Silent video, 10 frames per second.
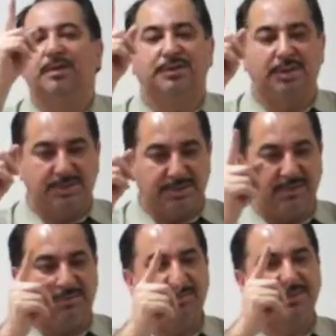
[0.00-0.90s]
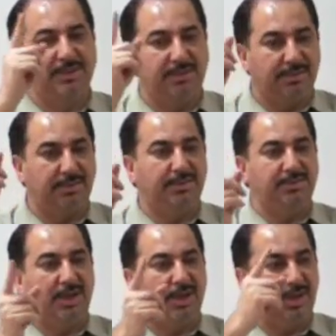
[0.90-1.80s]
So start from 0,
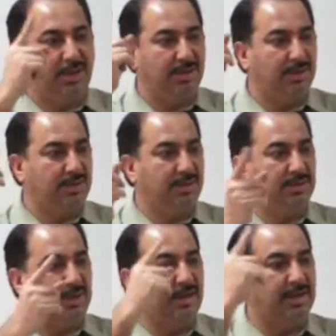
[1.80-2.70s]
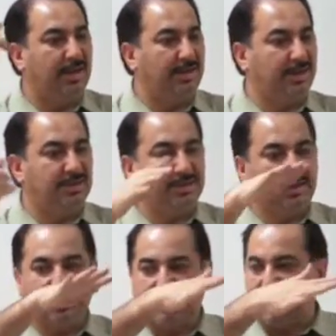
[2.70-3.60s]
change until it reaches
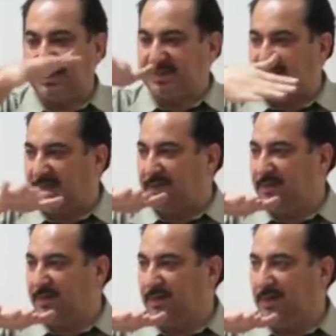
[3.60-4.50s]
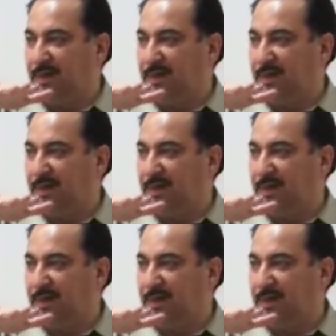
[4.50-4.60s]
the steady state. Yeah.